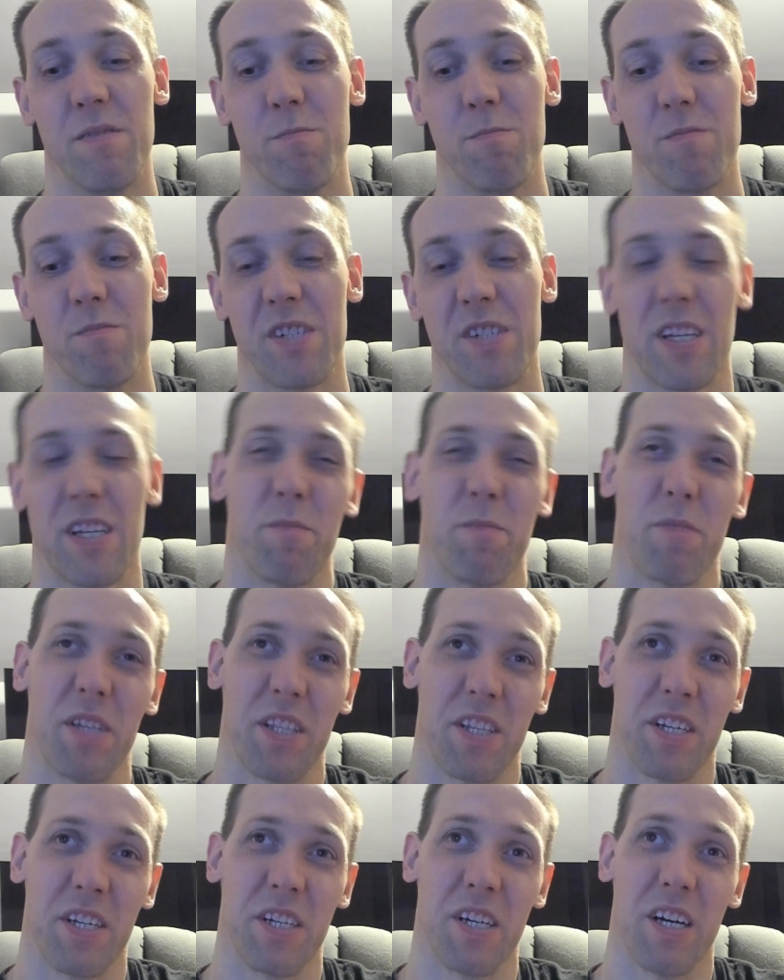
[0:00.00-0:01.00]
Some of
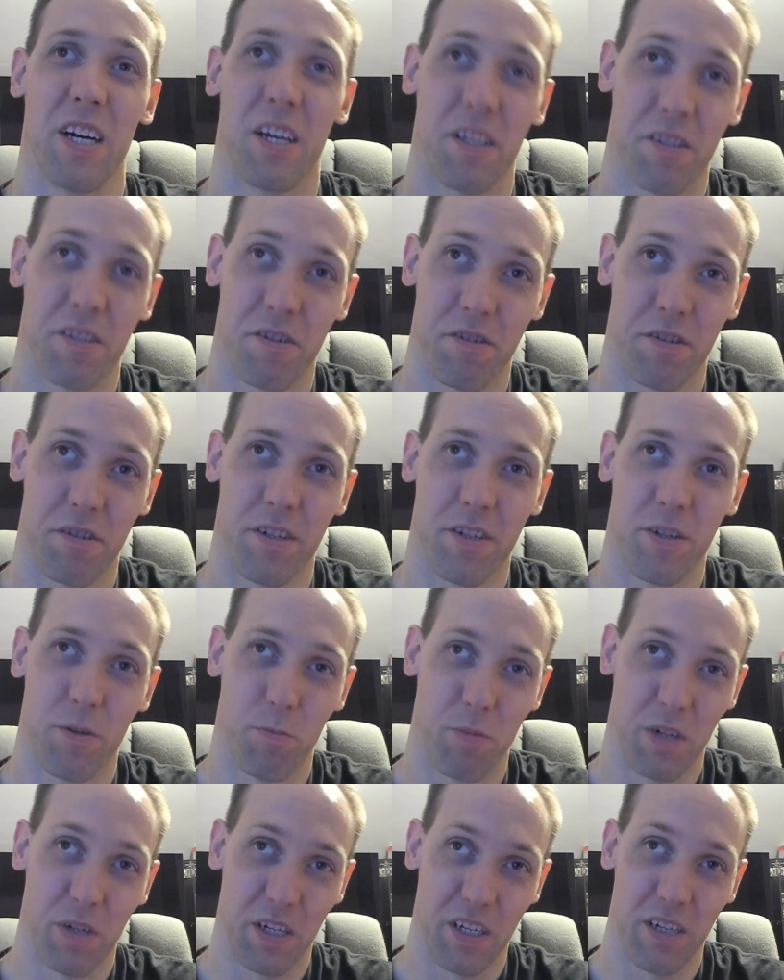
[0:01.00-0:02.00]
the other
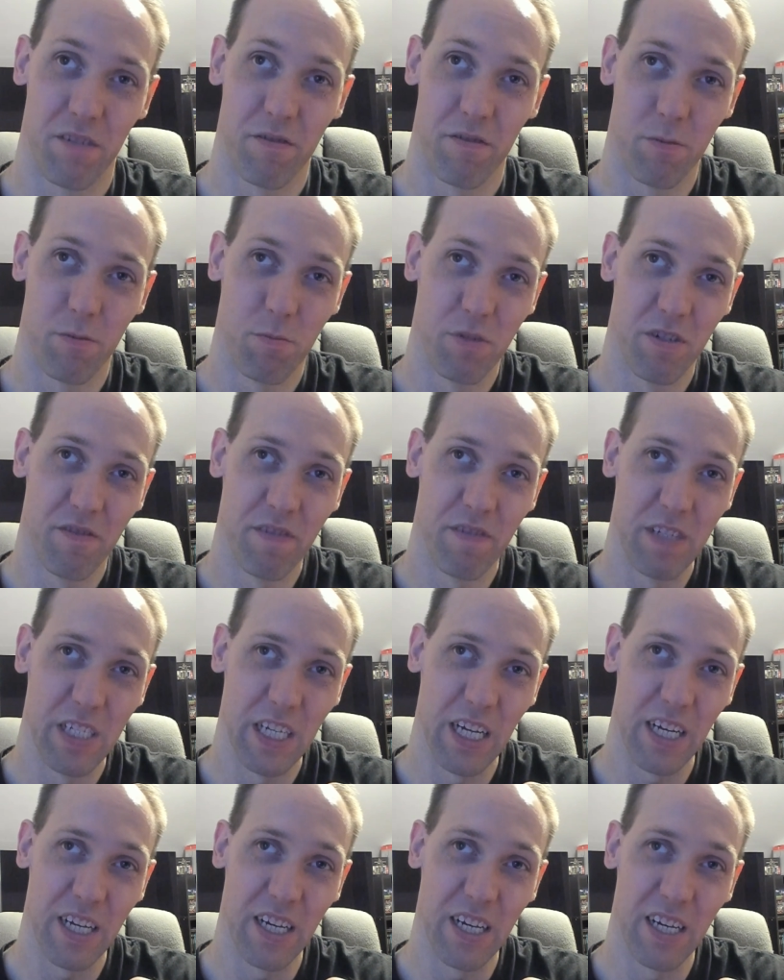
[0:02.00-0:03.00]
superhero movies
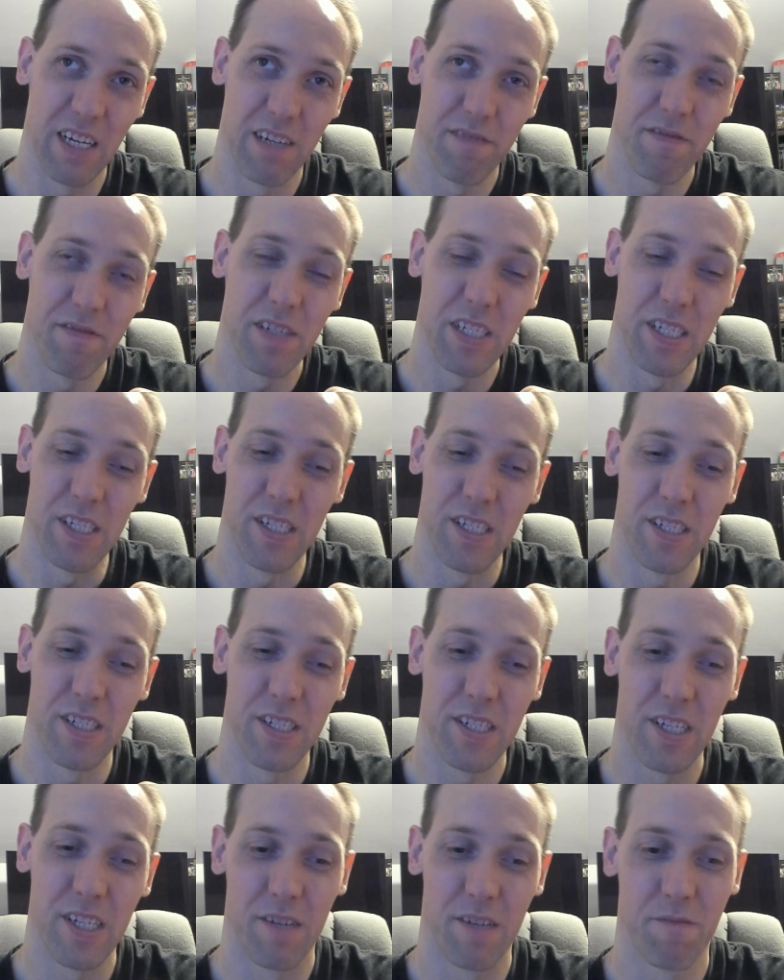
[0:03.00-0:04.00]
I have is